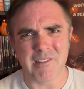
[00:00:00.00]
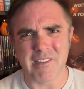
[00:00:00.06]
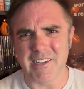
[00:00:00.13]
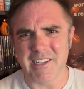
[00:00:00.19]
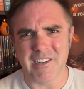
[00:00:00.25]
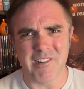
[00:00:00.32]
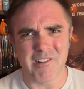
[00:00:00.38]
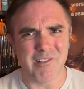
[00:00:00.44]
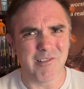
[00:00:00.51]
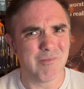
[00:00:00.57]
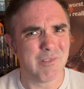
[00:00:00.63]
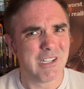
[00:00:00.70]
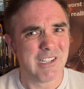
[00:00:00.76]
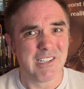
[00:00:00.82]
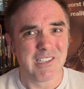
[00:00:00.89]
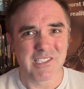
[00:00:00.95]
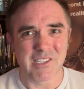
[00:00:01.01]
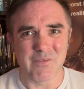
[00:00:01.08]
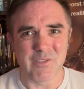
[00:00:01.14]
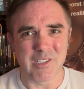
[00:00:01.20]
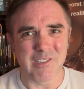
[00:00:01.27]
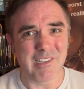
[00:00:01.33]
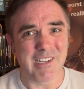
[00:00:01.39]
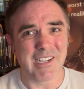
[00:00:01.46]
like, you know,
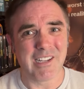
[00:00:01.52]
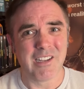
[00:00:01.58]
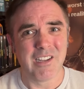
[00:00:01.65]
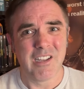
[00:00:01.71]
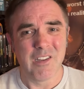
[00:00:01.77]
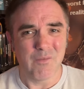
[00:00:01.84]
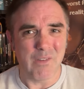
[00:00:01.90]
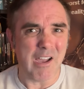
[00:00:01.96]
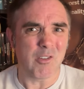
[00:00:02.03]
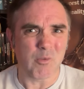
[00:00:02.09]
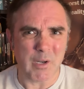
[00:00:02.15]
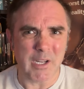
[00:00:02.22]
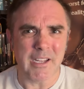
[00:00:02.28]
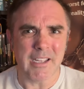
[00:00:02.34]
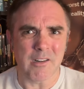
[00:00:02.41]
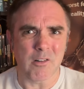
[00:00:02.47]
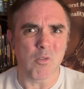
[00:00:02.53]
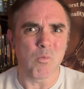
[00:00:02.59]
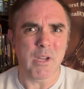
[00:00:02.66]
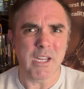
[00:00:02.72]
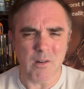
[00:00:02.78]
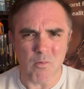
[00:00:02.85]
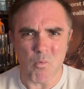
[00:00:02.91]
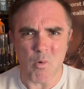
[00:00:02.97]
something like Valerie and her
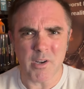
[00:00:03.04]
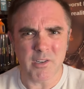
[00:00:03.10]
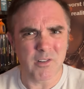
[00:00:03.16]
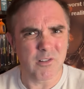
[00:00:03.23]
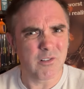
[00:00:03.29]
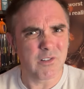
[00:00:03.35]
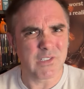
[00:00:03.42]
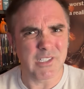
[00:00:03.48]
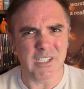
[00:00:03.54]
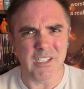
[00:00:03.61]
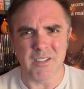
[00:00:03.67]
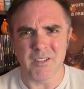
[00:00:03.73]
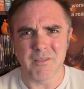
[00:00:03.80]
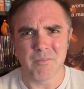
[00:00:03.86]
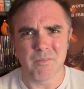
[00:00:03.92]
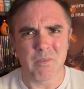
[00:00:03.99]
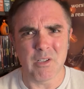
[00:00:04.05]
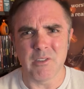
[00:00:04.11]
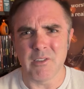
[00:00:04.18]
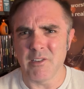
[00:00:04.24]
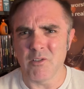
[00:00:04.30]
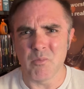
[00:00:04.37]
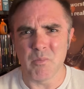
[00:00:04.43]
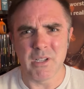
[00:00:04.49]
Week of Wonders and a
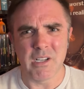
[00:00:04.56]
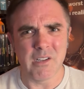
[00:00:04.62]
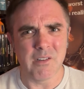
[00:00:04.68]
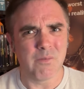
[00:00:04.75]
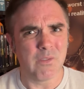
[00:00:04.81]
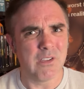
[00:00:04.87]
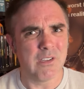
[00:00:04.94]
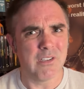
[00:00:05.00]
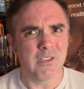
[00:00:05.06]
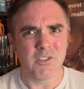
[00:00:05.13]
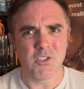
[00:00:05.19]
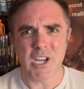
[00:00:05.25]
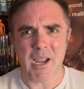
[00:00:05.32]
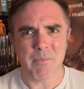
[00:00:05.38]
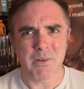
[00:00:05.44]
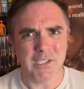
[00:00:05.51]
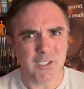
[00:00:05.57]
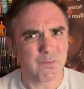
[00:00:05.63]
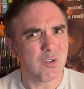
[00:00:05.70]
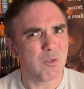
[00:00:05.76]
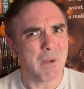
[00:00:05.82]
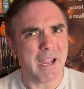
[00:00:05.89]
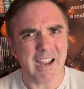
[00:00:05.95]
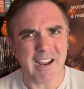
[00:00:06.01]
little bit of the Japanese
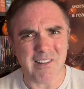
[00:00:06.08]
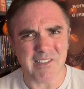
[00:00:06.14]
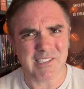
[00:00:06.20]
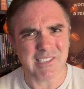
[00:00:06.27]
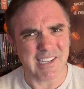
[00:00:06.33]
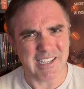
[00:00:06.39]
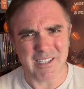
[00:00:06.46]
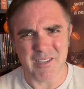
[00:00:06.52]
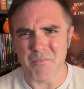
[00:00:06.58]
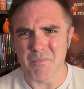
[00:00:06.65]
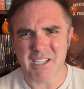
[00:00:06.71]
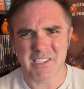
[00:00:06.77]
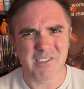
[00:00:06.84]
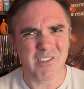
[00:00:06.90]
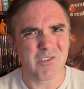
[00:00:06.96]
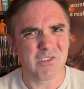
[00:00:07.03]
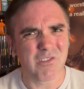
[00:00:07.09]
film house. Kind of mix those